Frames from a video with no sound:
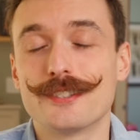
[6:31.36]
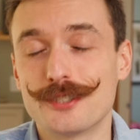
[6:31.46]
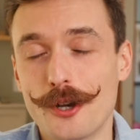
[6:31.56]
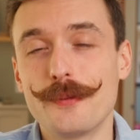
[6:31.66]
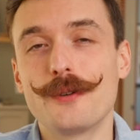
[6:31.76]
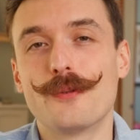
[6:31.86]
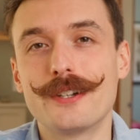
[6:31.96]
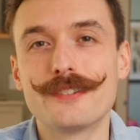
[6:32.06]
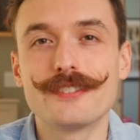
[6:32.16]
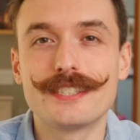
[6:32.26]
are so many
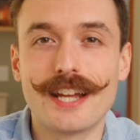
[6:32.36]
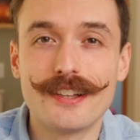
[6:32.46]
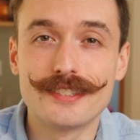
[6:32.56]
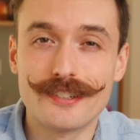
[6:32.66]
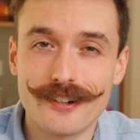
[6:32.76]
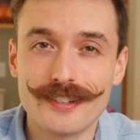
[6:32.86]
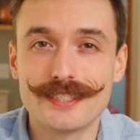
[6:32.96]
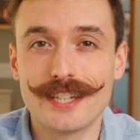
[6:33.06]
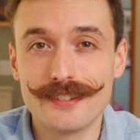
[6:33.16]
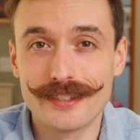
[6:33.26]
wonderfully talented artists
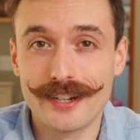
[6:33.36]
out